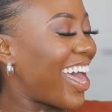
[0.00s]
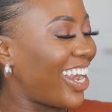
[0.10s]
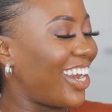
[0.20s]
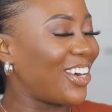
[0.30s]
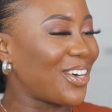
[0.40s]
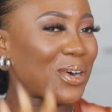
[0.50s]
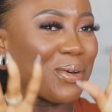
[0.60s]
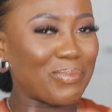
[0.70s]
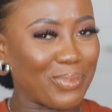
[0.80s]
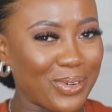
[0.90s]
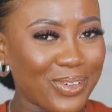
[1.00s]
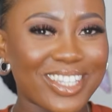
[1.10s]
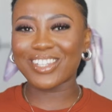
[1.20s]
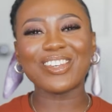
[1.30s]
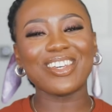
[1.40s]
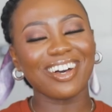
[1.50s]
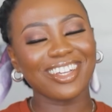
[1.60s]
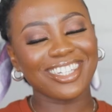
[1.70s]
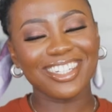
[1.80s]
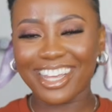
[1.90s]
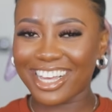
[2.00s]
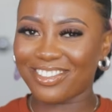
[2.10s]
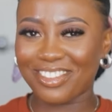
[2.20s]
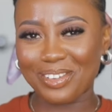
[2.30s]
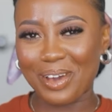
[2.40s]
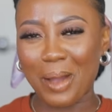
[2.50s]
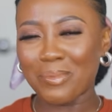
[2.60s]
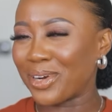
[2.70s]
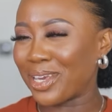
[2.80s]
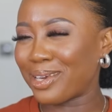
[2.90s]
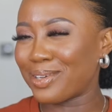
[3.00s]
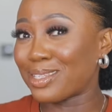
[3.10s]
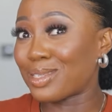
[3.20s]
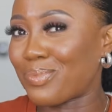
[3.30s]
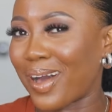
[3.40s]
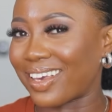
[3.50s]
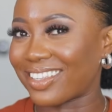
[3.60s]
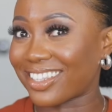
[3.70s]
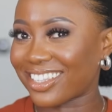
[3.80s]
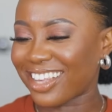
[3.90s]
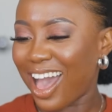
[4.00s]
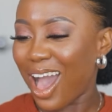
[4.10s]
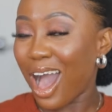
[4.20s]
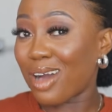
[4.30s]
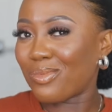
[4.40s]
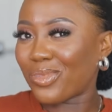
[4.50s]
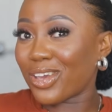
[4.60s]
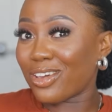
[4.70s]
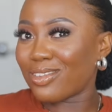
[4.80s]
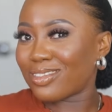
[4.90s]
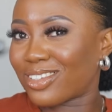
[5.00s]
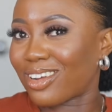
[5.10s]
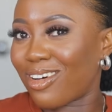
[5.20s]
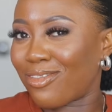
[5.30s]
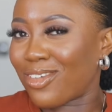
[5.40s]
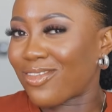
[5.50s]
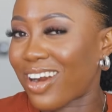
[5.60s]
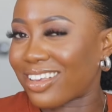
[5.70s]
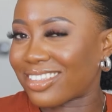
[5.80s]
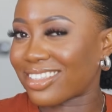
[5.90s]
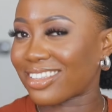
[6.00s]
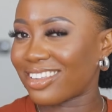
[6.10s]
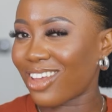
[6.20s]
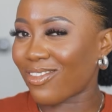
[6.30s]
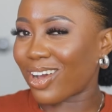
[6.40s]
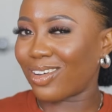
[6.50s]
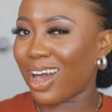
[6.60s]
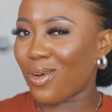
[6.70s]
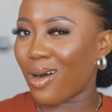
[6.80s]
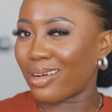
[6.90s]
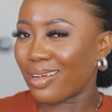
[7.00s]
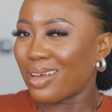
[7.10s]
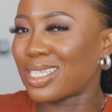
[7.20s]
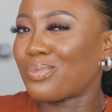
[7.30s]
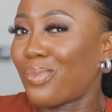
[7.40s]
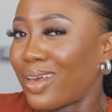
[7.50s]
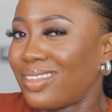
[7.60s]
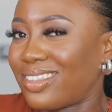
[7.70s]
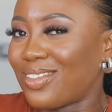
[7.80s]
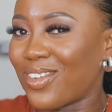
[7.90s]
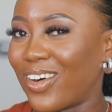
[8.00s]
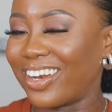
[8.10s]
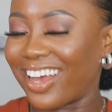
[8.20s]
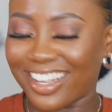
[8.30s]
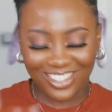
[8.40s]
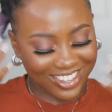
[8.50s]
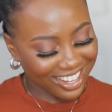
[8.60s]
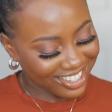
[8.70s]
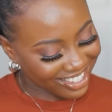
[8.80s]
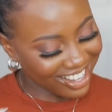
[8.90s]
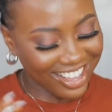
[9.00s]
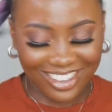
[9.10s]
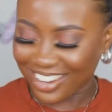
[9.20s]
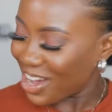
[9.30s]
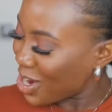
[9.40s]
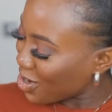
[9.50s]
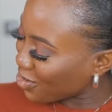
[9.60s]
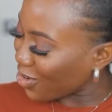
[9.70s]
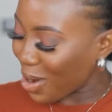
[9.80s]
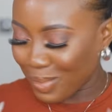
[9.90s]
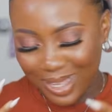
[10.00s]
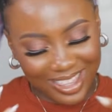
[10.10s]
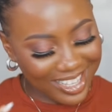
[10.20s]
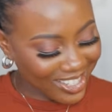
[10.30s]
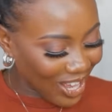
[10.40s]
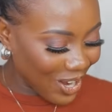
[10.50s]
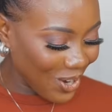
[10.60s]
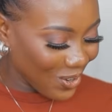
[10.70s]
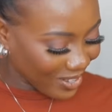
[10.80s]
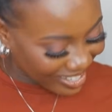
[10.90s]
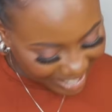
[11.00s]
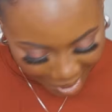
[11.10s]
Hello boo. So yeah, today's video I'm bringing you spice. I'm bringing you jollof rice. Not regular one, spicy one as you can tell from this look.